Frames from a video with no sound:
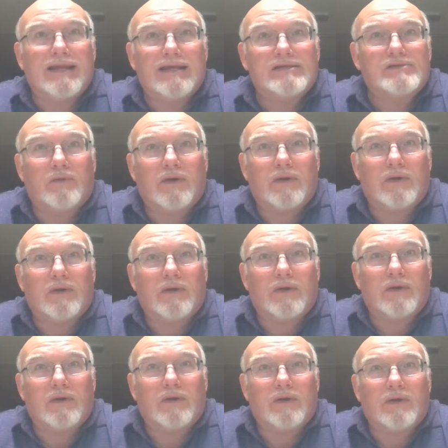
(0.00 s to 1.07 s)
I mean, he says,
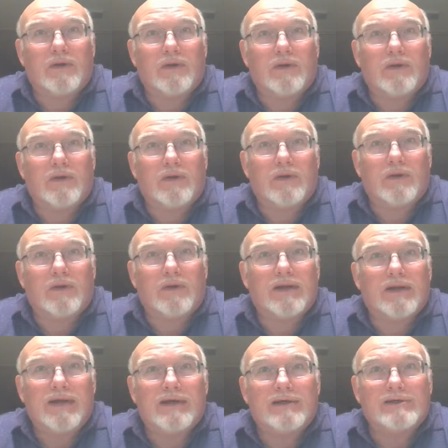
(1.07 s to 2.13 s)
"Hey, chill out,
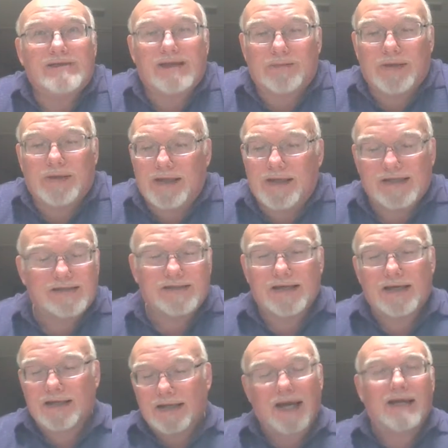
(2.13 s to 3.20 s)
okay?
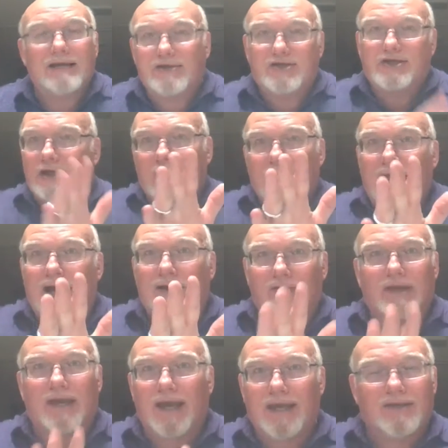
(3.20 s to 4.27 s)
Well, it'll happen.
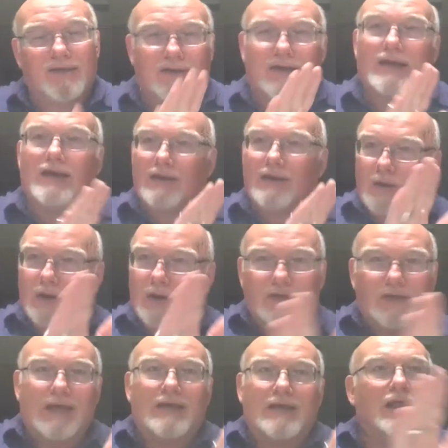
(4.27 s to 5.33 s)
Don't worry, we'll take care
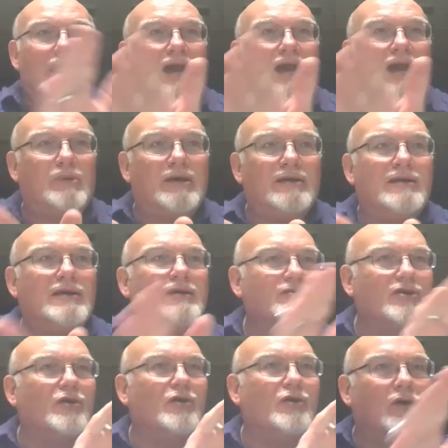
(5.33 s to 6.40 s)
of it. It'll happen, but just
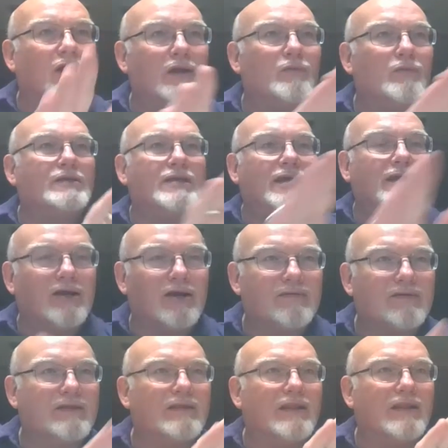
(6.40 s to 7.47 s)
you got to wait until the
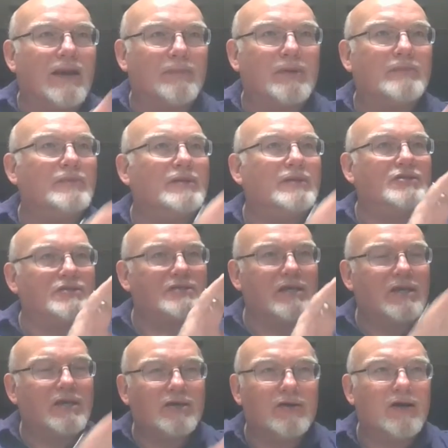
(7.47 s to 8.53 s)
last one dies, and then
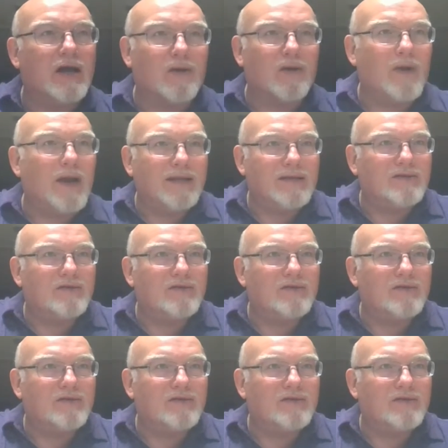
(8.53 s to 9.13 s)
we'll take care of it."